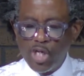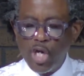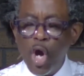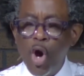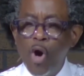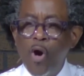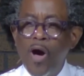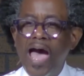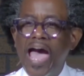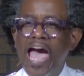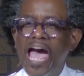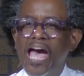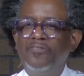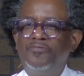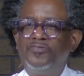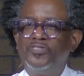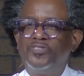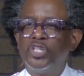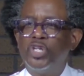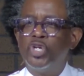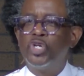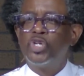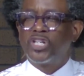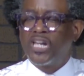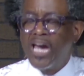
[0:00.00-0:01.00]
You
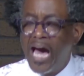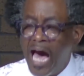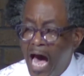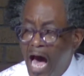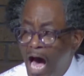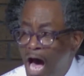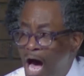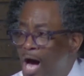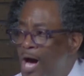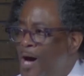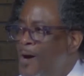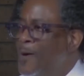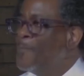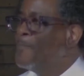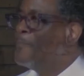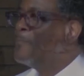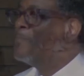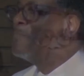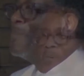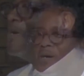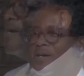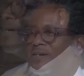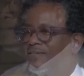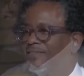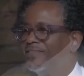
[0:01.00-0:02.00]
have to
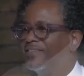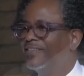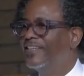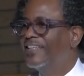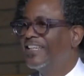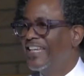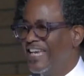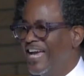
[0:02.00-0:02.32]
come